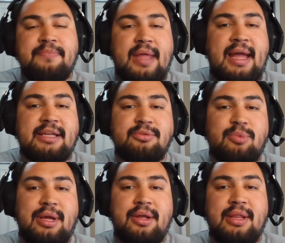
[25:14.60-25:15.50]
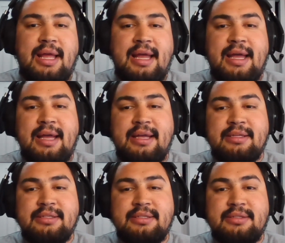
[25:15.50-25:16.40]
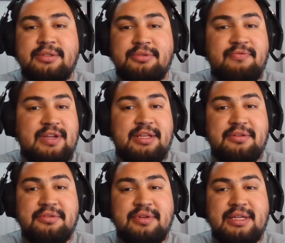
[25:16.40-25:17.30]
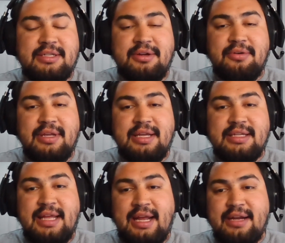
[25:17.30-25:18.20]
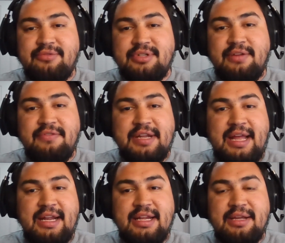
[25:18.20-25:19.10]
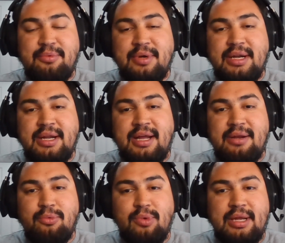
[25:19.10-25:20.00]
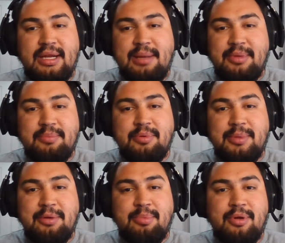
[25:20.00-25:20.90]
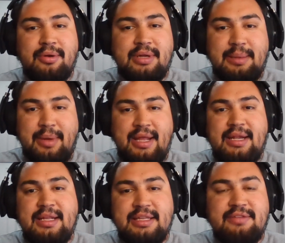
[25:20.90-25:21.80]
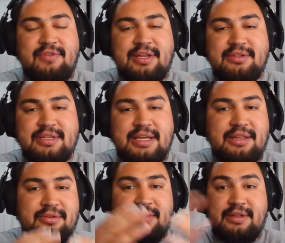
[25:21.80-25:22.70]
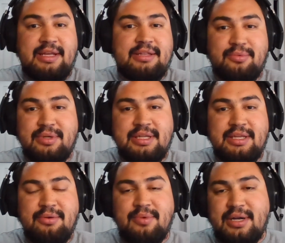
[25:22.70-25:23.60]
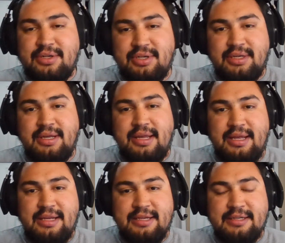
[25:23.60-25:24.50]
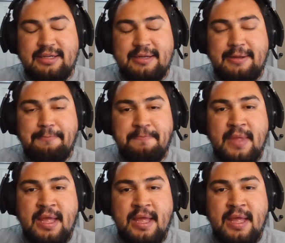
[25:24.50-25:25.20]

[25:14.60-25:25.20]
as well as video transcoding and that kind of stuff and editing and whatnot when I'm in Premiere Pro and I'm editing these videos together, like the one that you're watching. And um,